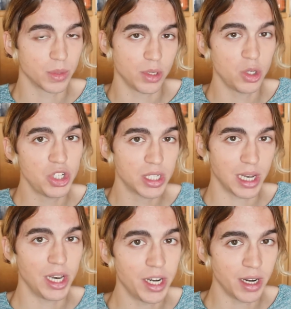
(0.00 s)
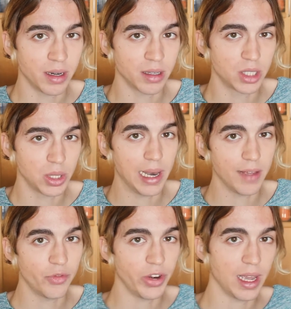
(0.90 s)
You just learn to
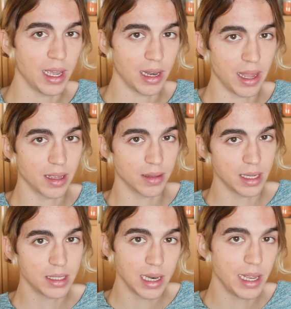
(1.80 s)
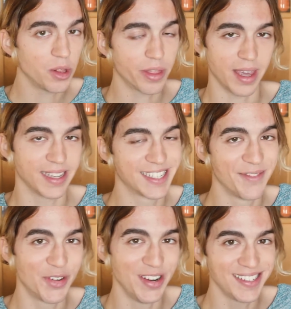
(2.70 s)
live with it. Like, it's the little things.
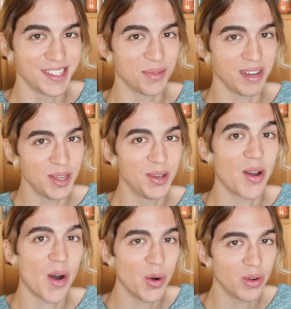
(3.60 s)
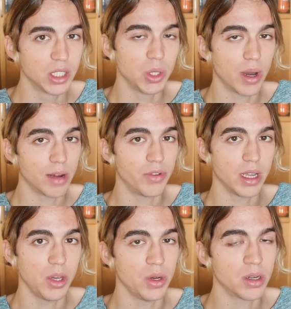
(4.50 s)
For instance, when you go to a
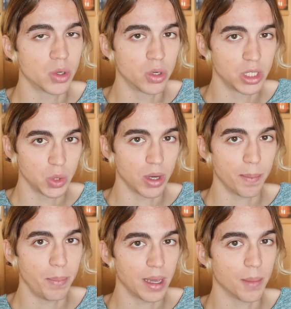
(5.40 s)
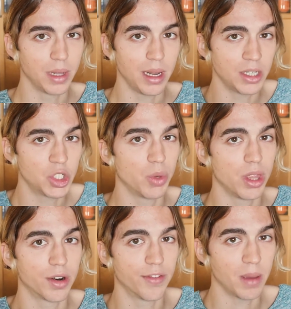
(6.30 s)
reunion or to a big lunch
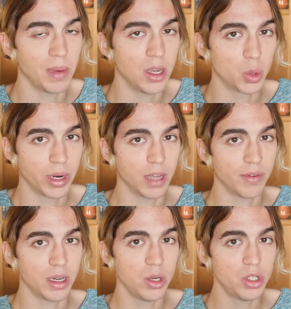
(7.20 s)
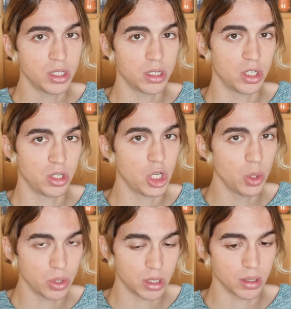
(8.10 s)
with your family or whatever, you
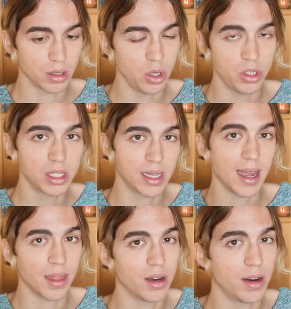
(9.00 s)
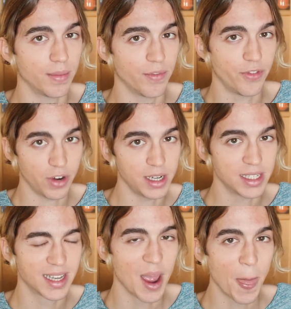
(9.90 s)
just get there
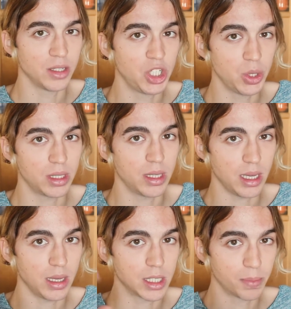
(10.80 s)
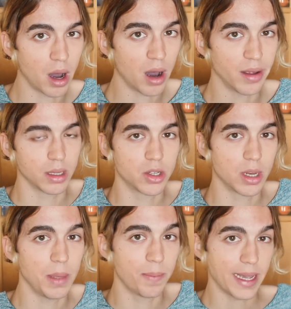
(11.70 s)
first and choose the spot that's
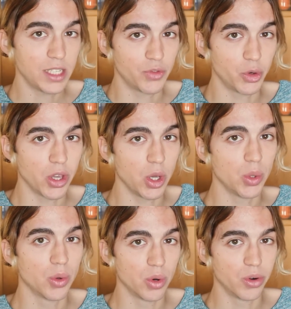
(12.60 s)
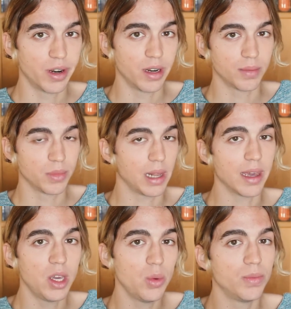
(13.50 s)
gonna be best for you, or
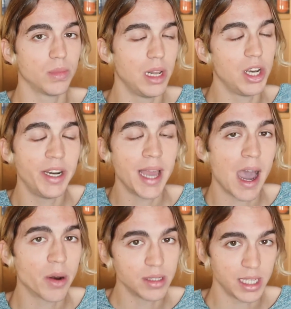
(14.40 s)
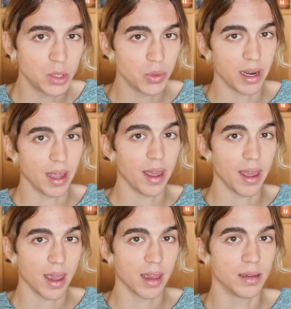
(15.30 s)
like you learn how to deal with
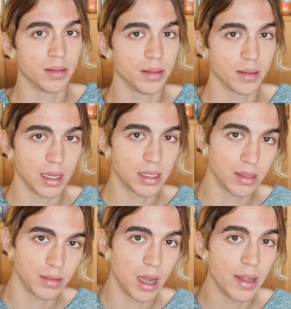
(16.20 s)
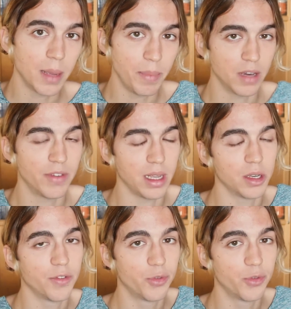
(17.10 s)
it, and it's not that big of a deal.